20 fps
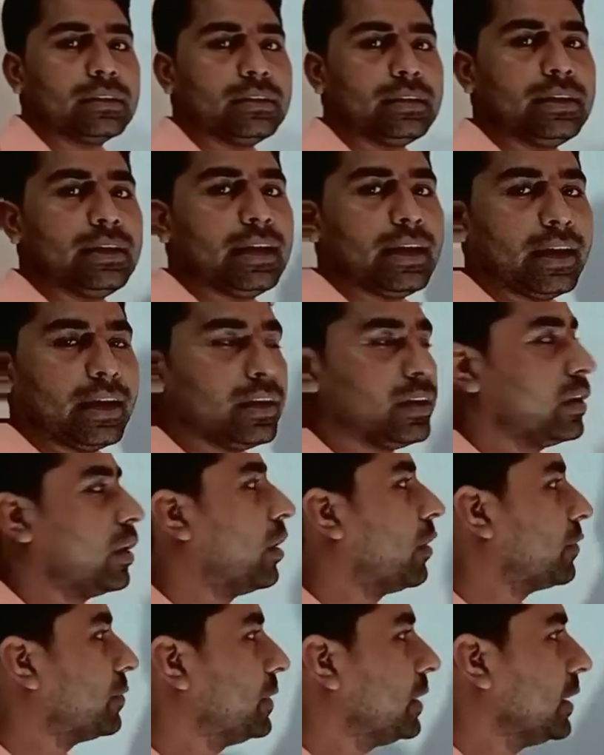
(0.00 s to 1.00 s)
the
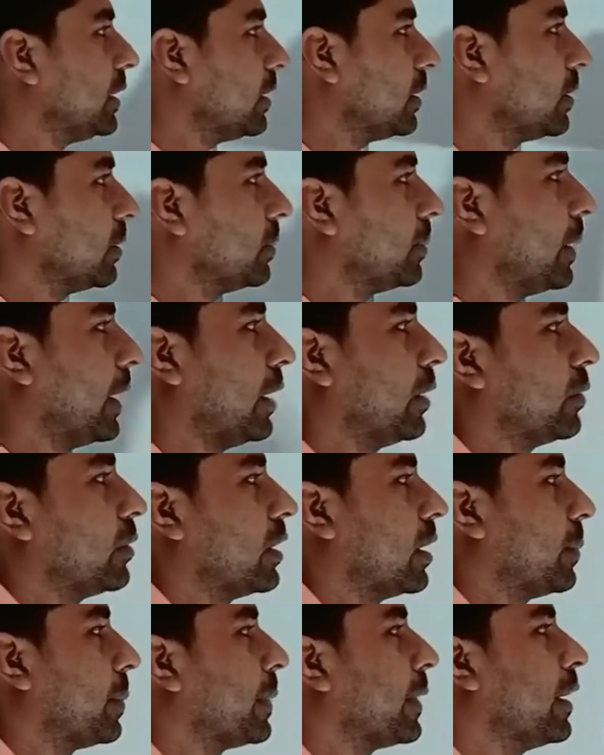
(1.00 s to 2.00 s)
area of the
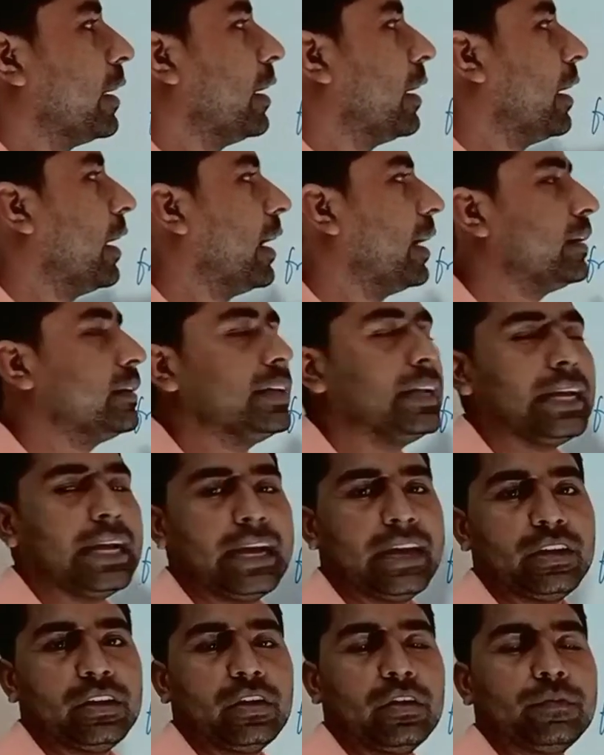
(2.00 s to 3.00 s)
parallelogram. and the
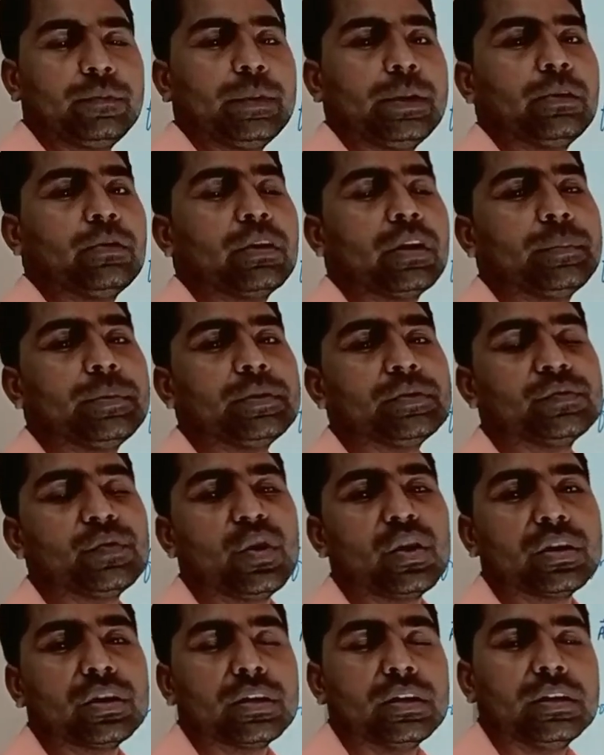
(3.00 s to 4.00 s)
area of parallelogram is
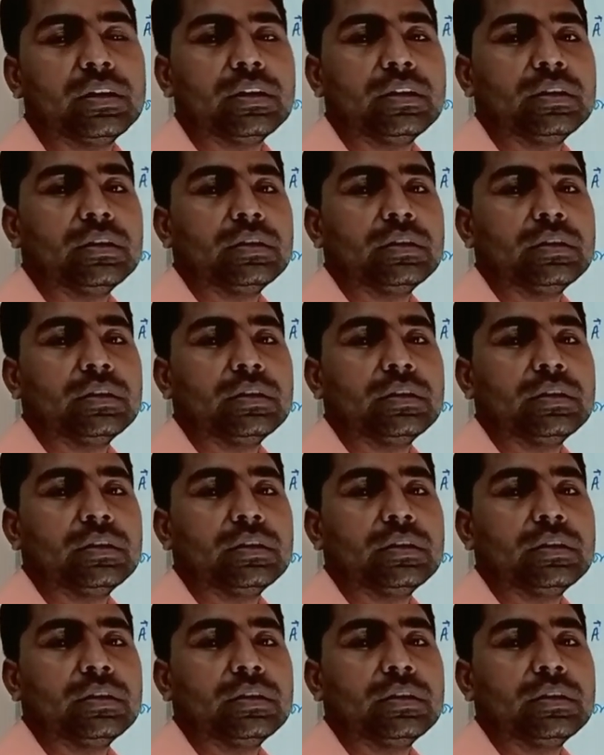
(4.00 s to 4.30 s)
what?